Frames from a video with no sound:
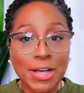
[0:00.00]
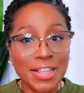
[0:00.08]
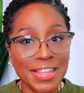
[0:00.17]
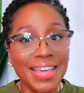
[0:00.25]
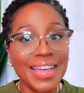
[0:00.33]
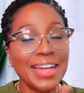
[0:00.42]

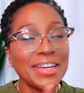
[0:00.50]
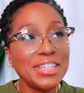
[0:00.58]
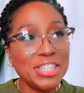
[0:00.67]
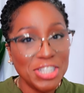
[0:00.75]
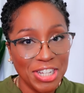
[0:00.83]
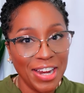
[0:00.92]
click
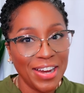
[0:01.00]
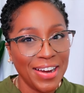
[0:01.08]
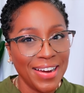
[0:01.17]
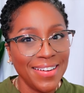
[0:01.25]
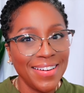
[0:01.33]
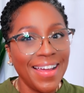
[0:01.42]

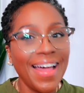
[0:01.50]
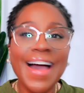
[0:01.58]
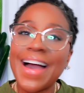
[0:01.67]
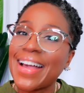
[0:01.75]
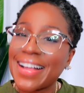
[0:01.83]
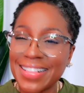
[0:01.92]
share,
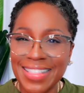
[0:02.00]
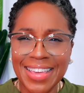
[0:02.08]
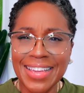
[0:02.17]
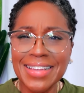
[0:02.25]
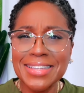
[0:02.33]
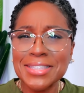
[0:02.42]

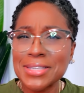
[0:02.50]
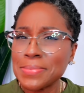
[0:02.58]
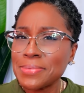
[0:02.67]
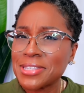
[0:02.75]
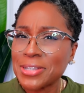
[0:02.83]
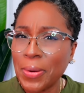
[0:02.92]
click
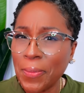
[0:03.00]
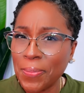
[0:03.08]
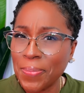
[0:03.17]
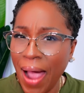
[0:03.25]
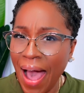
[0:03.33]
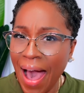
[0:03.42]

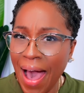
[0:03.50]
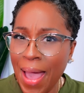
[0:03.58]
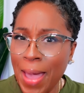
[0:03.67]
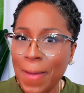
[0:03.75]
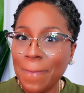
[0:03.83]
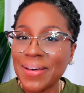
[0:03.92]

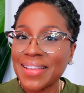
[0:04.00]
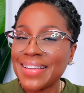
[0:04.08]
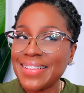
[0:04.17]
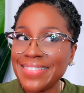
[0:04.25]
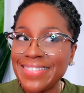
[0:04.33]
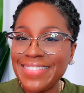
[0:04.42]
subscribe,
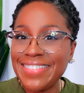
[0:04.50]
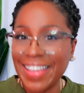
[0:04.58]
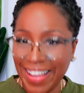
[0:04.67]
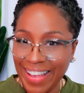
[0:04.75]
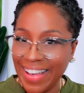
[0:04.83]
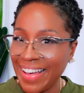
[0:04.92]

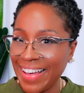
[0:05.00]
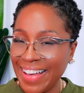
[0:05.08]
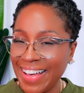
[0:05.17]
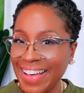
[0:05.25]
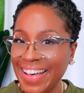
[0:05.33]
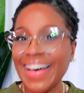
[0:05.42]

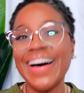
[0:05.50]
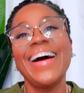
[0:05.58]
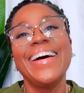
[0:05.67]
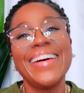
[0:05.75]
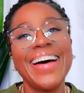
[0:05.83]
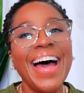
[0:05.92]
duh,
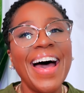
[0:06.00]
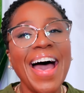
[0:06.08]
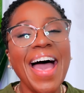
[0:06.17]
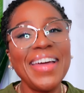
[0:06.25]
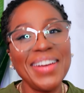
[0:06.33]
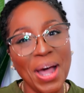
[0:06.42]

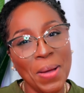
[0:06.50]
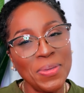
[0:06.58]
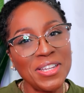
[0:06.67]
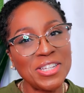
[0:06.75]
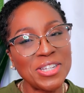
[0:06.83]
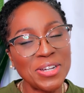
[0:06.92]
and I'll
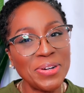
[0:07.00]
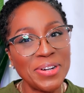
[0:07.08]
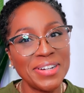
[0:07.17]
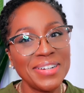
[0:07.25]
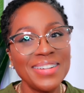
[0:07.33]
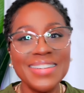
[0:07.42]
be
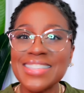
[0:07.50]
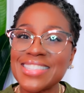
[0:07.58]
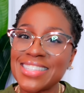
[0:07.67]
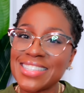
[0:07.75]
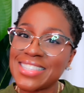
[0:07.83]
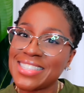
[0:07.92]
sure
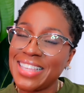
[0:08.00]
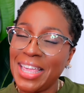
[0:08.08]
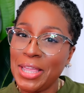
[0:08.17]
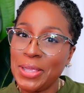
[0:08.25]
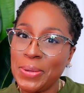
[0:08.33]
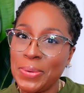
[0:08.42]
to
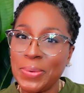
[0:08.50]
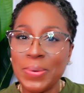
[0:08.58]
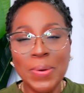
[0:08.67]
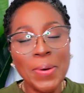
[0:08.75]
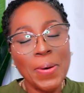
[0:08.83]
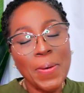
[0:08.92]
see you
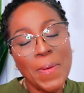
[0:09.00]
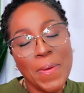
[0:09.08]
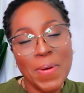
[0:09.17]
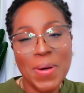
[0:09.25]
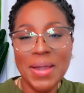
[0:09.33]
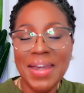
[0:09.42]

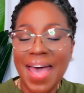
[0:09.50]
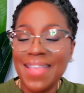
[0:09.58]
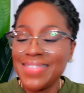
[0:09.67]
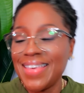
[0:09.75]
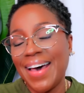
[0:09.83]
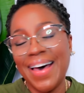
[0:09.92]
on
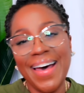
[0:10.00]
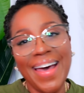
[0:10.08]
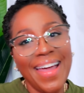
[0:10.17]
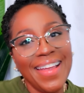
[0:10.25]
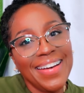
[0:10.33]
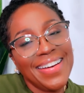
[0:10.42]
the
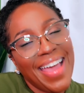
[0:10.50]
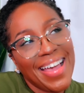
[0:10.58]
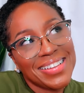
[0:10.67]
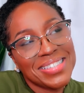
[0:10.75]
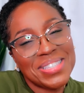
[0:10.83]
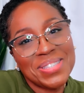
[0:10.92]

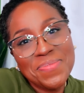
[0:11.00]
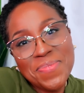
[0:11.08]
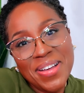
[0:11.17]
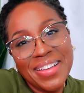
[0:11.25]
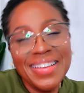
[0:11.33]
next one.